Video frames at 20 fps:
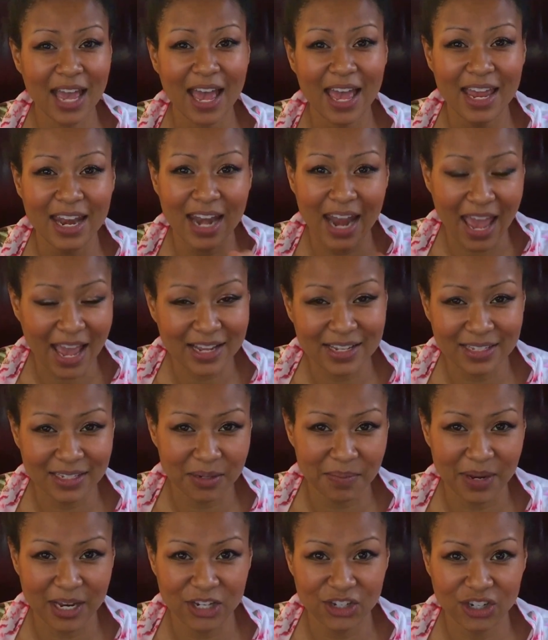and
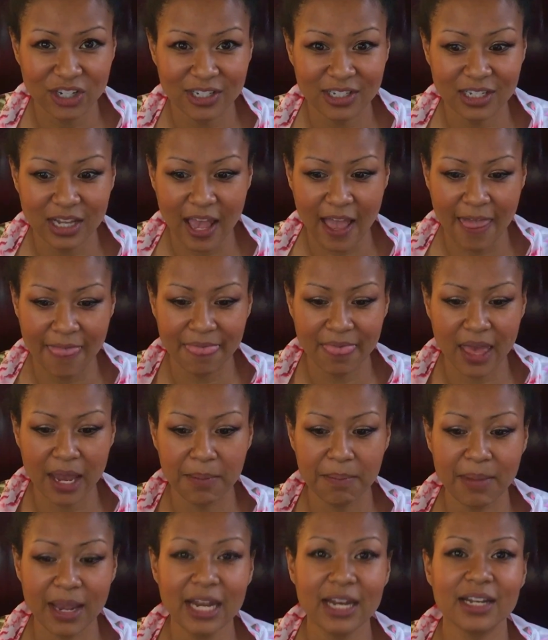extubations and
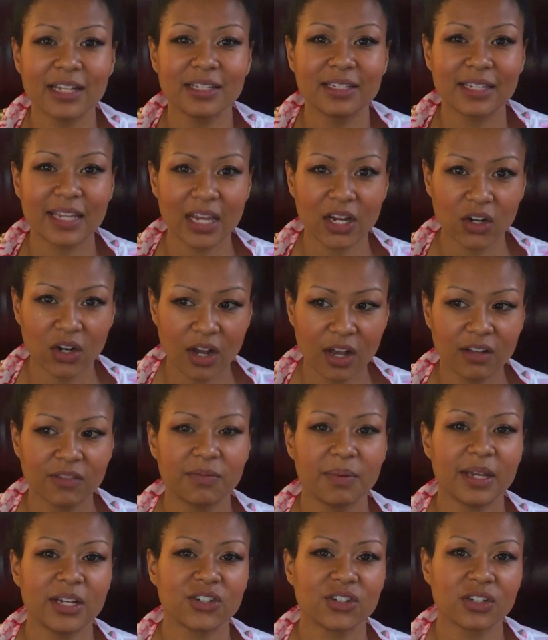then maintenance care of
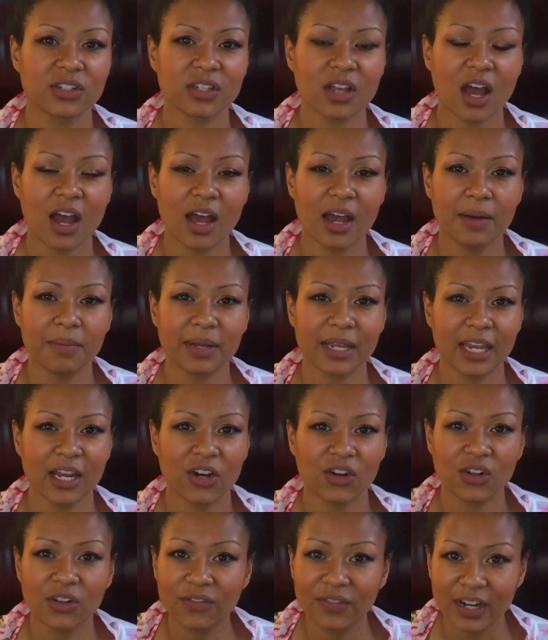patients on
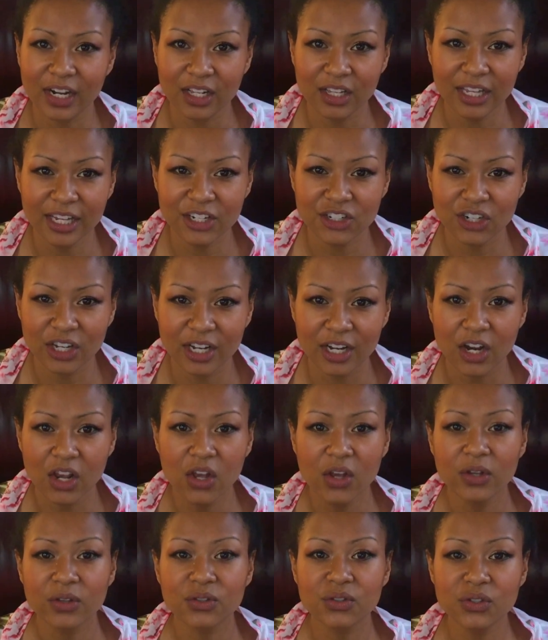mechanical ventilation.
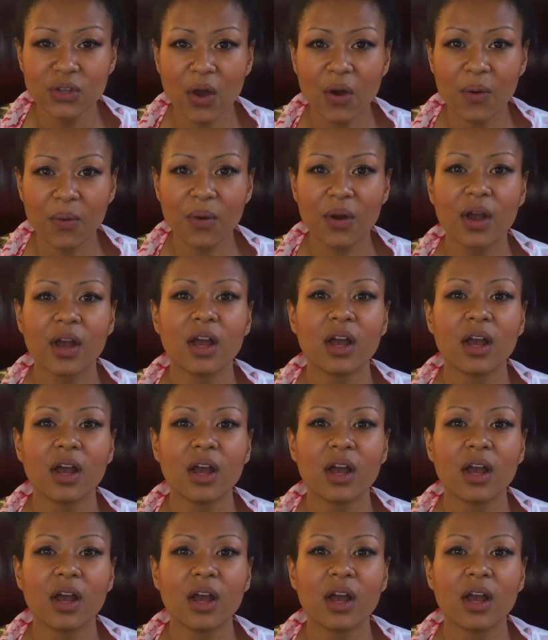So